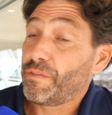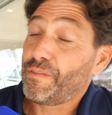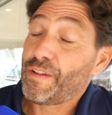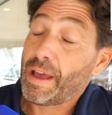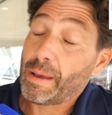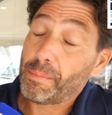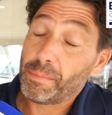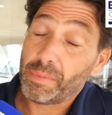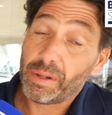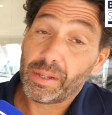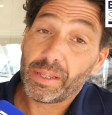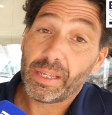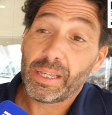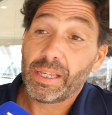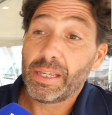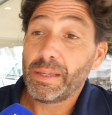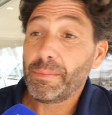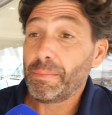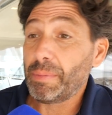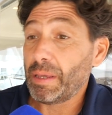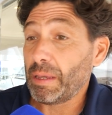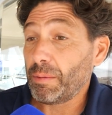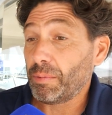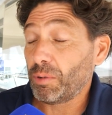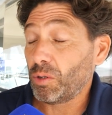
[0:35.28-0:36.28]
family,
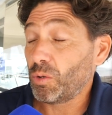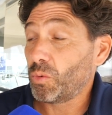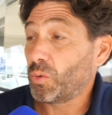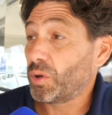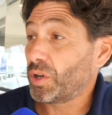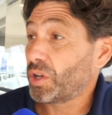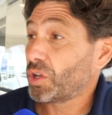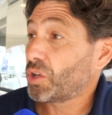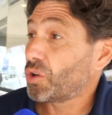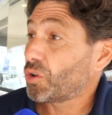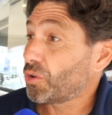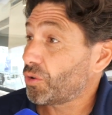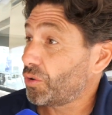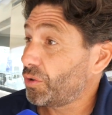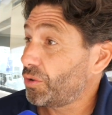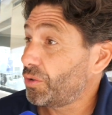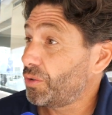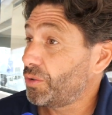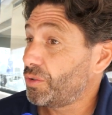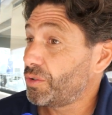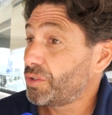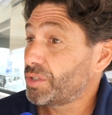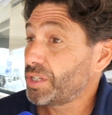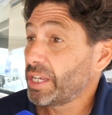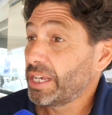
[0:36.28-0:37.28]
people who want to
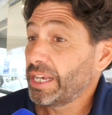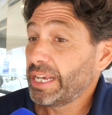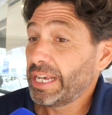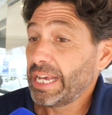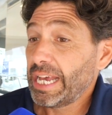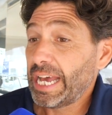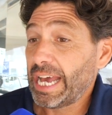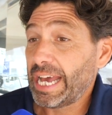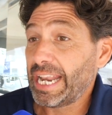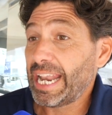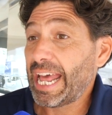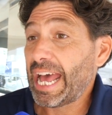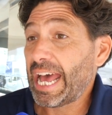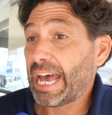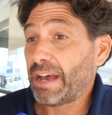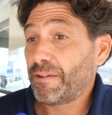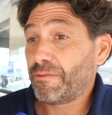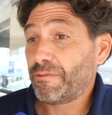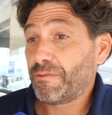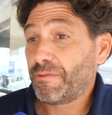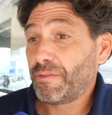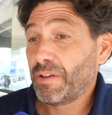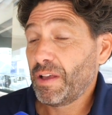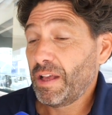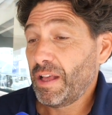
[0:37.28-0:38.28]
cruise and have
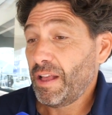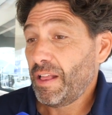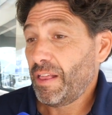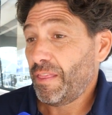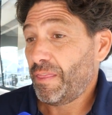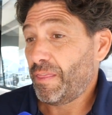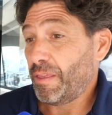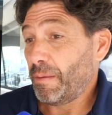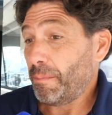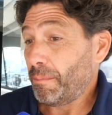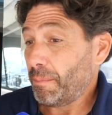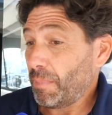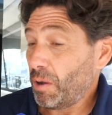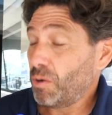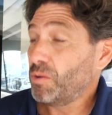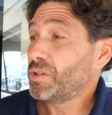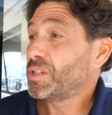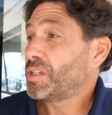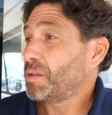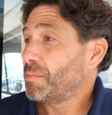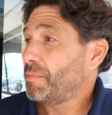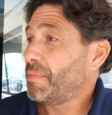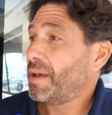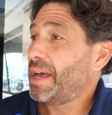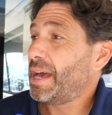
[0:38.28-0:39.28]
the most
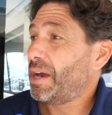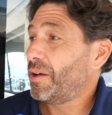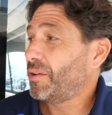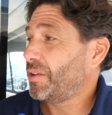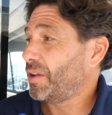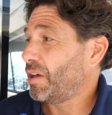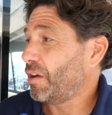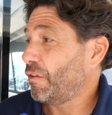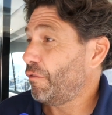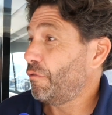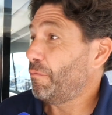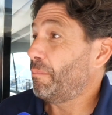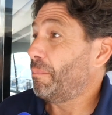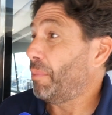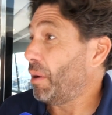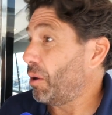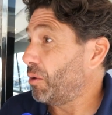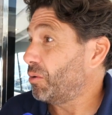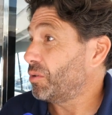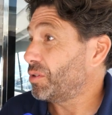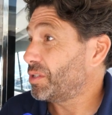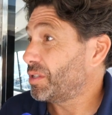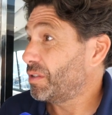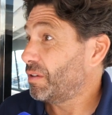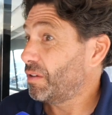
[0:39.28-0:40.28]
amount of
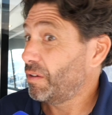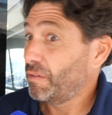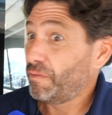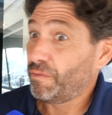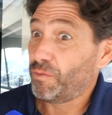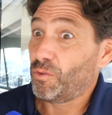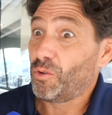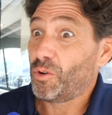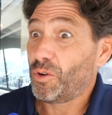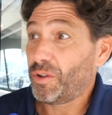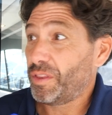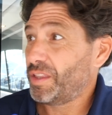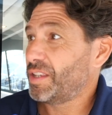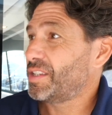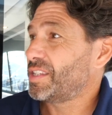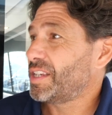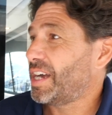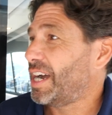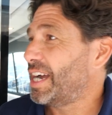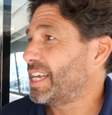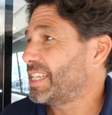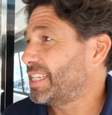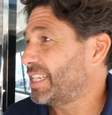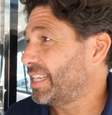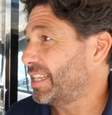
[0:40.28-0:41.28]
boat for the
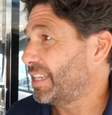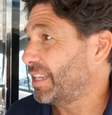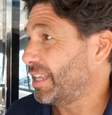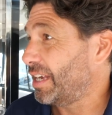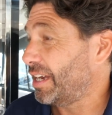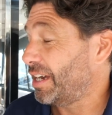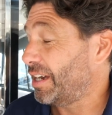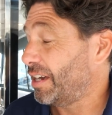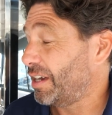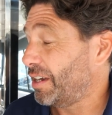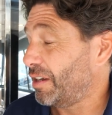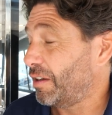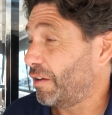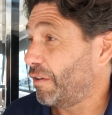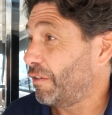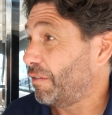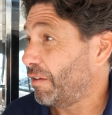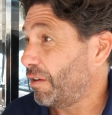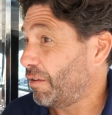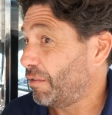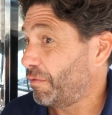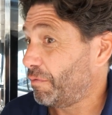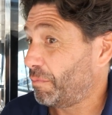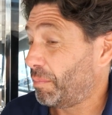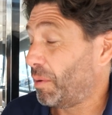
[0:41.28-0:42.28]
size
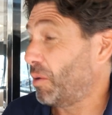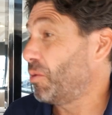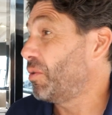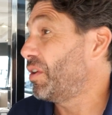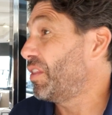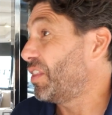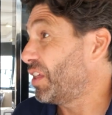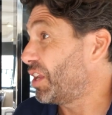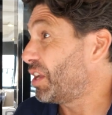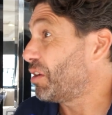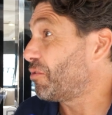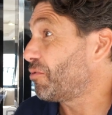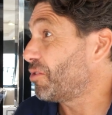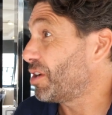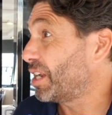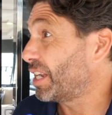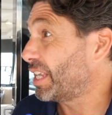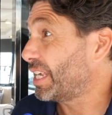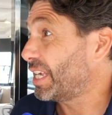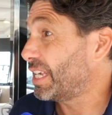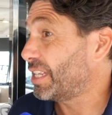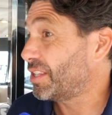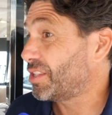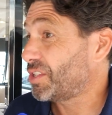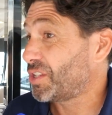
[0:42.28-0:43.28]
of boat that it
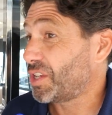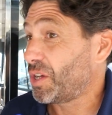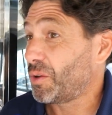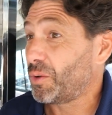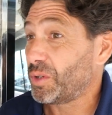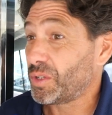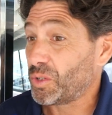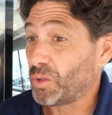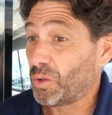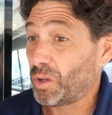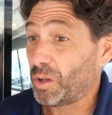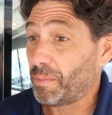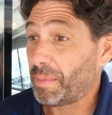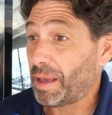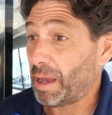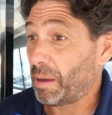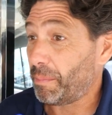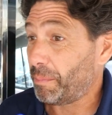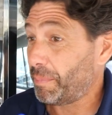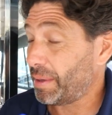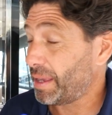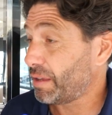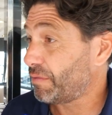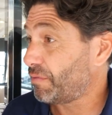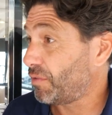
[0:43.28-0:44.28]
really is. So it's all about
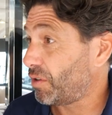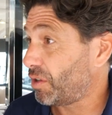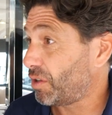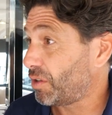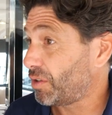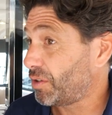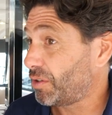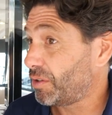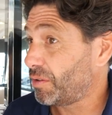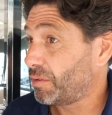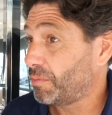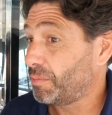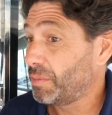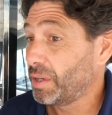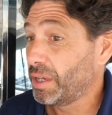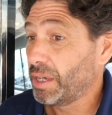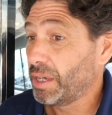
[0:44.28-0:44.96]
big volume,